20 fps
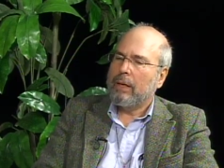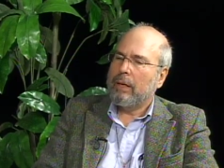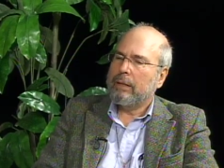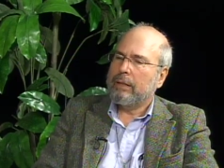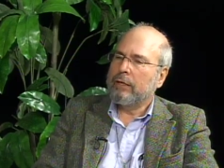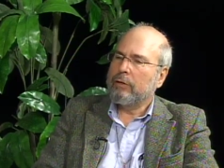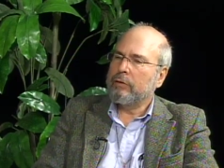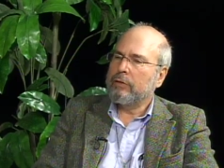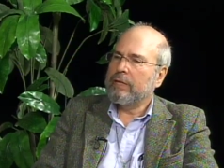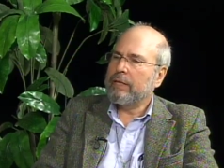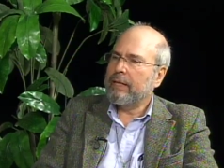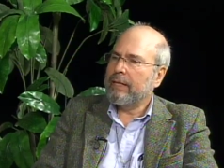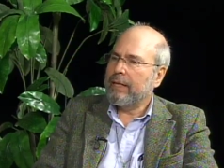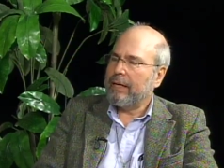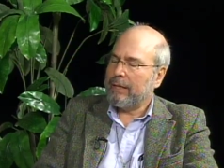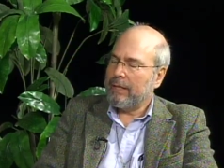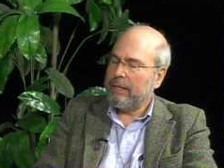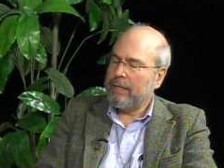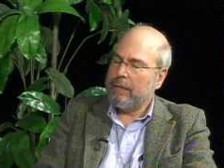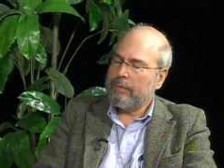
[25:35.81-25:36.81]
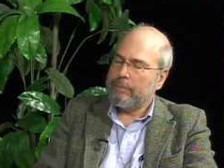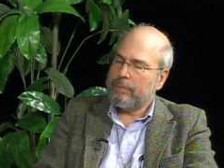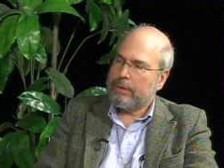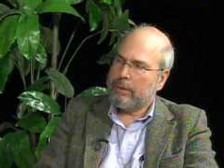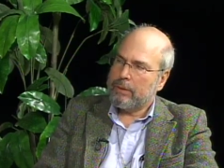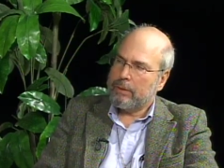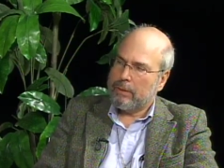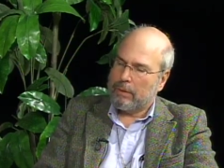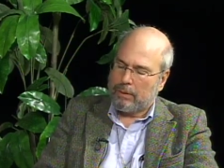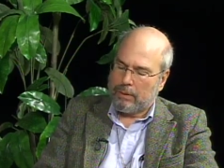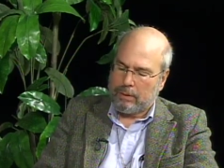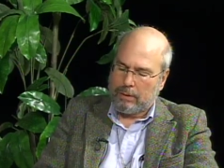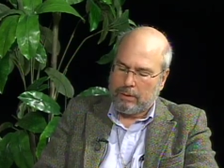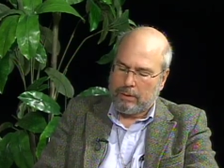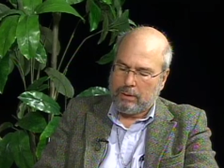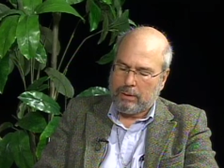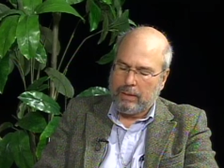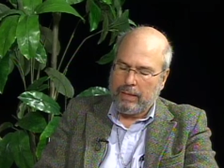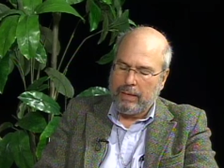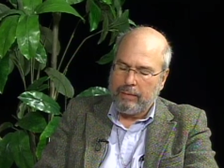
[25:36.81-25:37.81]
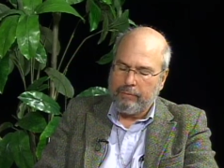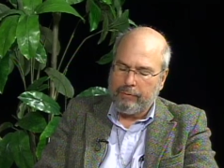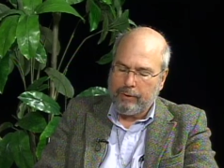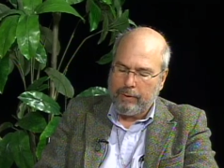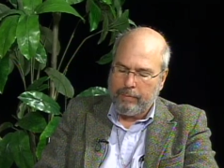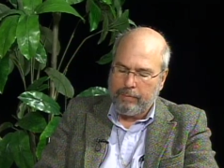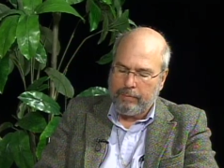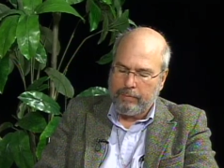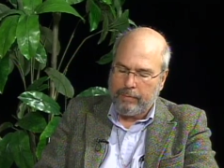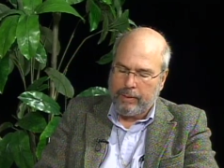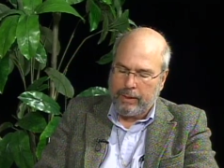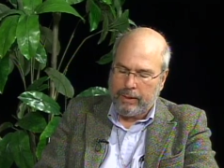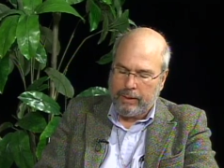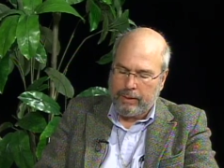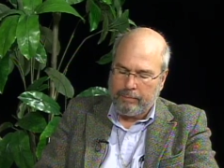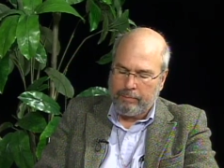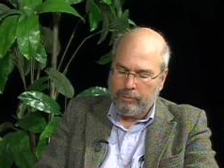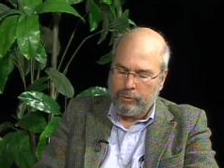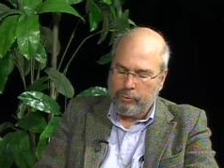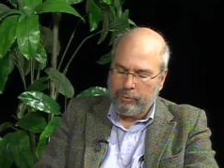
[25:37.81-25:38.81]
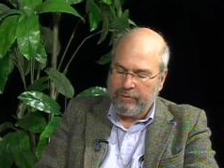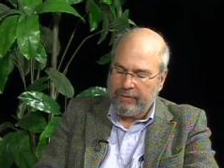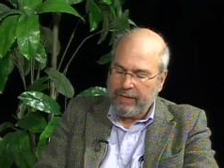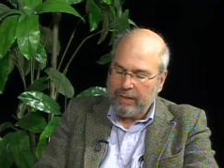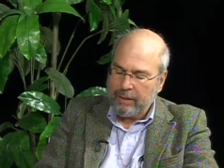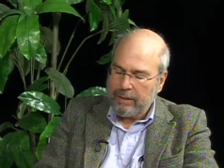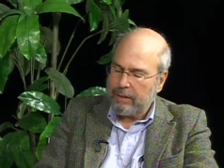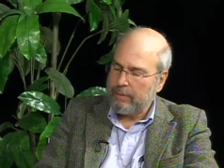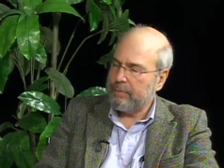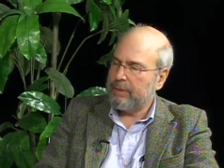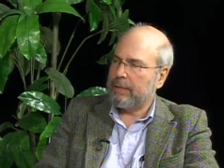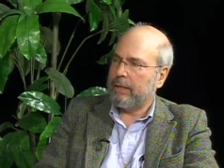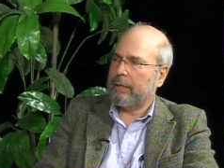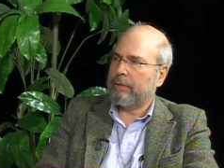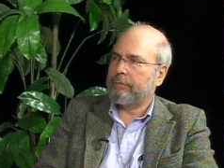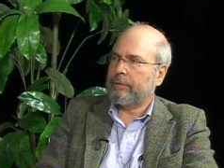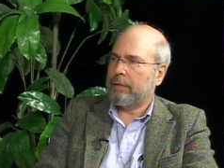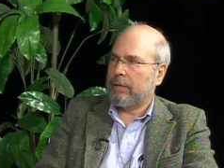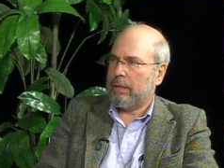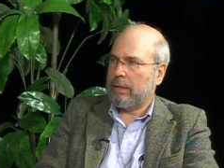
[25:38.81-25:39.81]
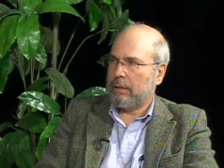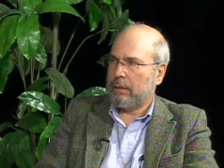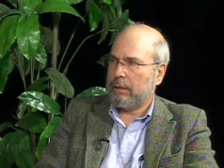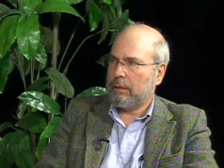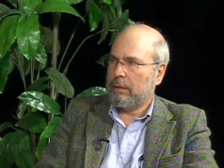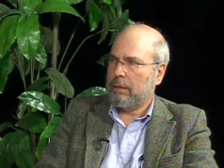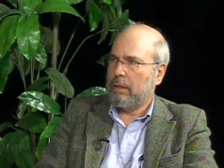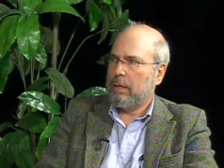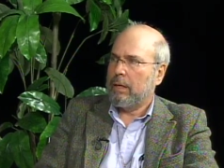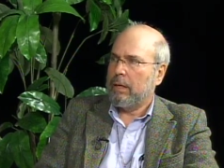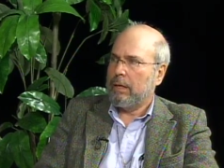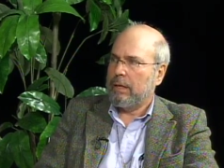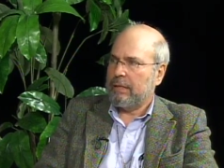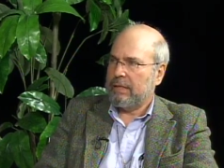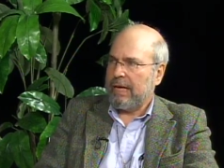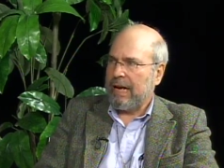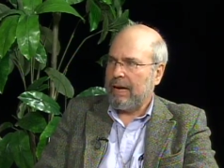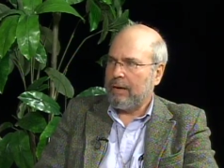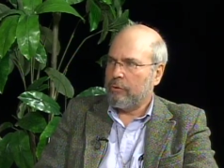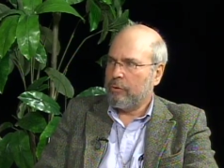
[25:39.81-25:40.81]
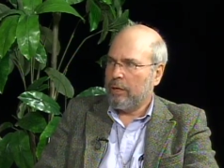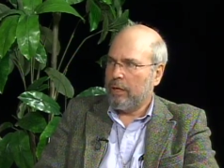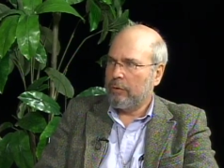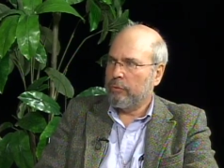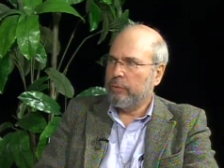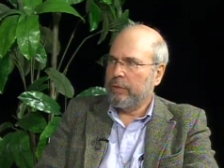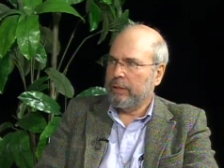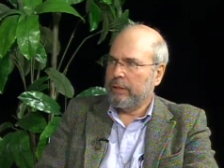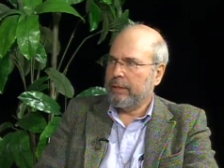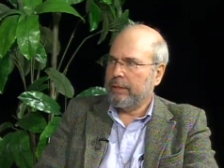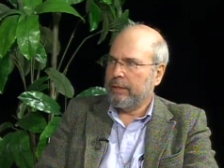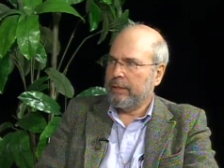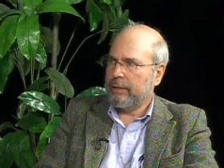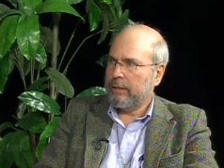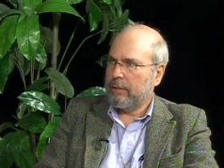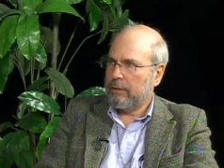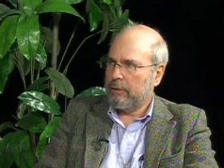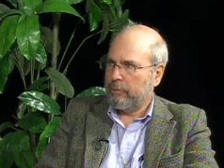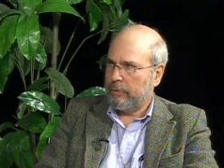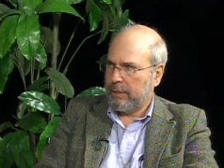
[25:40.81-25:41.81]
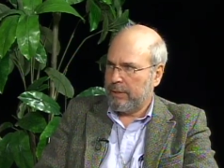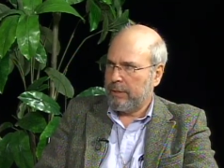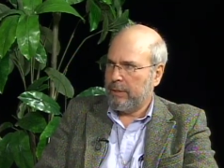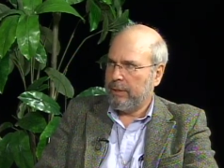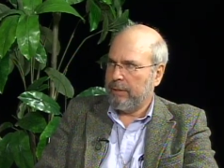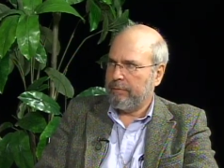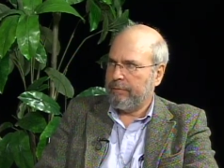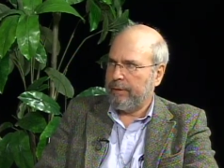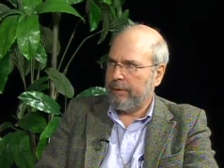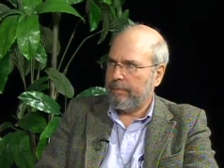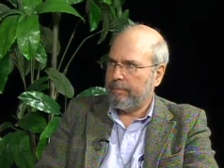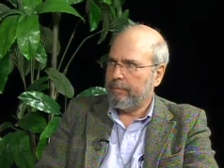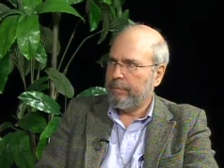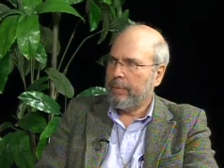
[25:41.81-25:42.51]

The only thing that keeps him from um, revealing himself to us is our unwillingness to receive him.